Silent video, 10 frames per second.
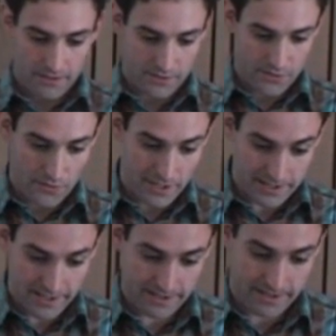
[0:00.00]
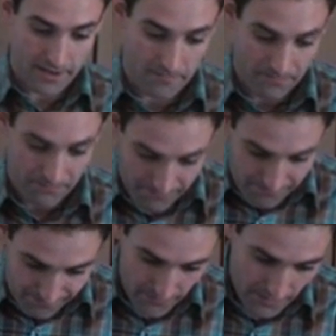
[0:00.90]
So this is
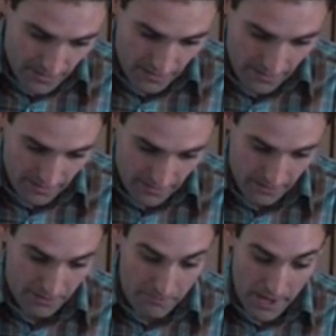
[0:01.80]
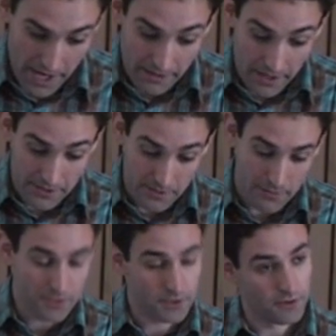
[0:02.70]
kind of the main
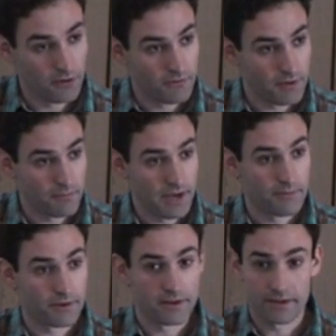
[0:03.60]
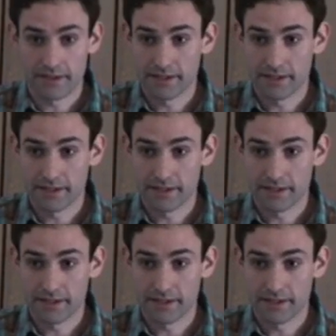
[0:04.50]
contribution of the paper.